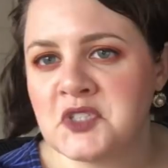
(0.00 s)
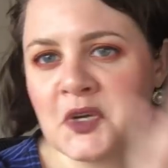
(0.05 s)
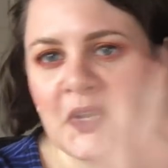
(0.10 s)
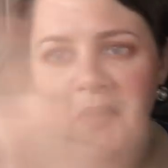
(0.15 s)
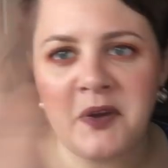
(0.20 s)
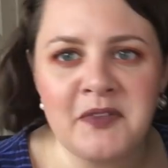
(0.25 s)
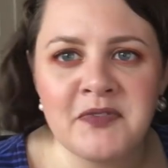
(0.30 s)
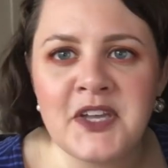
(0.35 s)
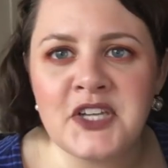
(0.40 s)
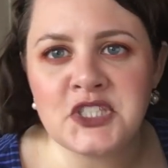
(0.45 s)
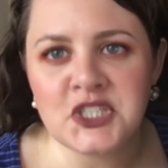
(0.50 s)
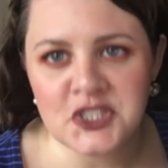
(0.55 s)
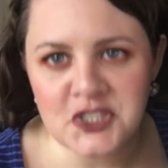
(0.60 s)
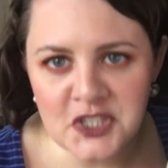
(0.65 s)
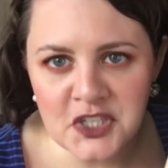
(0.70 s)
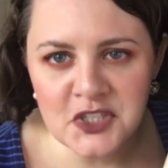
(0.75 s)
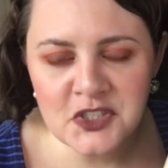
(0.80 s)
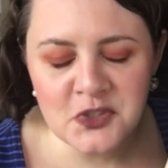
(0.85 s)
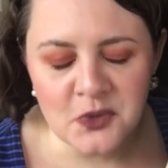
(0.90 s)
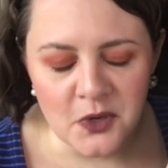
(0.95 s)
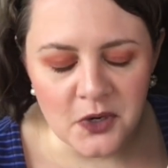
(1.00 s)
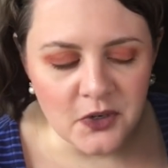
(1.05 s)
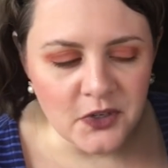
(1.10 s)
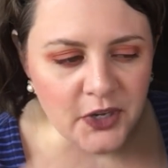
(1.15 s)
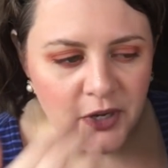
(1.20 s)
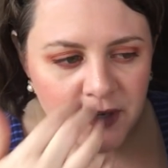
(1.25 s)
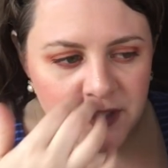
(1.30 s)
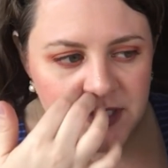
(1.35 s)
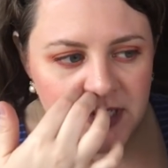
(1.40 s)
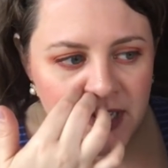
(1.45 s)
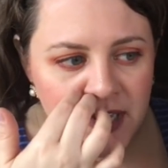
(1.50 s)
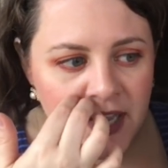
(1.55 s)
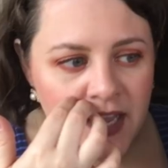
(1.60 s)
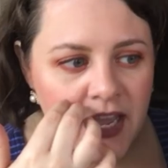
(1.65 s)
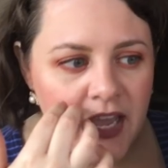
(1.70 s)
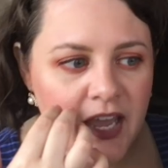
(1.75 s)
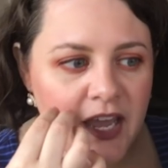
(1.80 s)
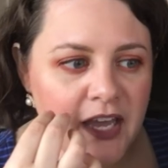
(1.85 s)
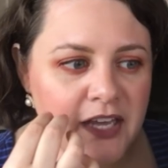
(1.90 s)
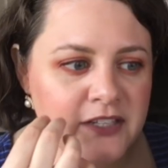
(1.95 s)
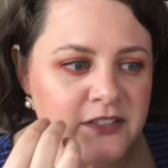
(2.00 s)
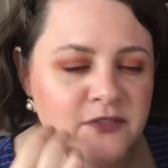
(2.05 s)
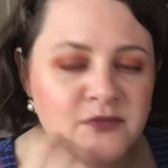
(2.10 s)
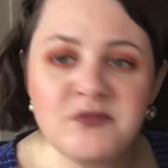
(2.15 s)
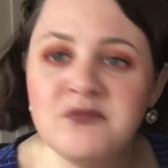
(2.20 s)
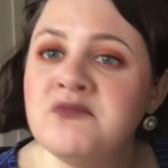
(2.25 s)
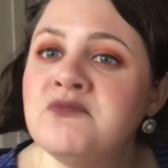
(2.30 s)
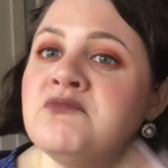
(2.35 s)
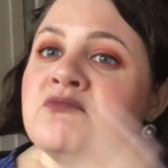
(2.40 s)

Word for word: So anyway, that's just a historical note. And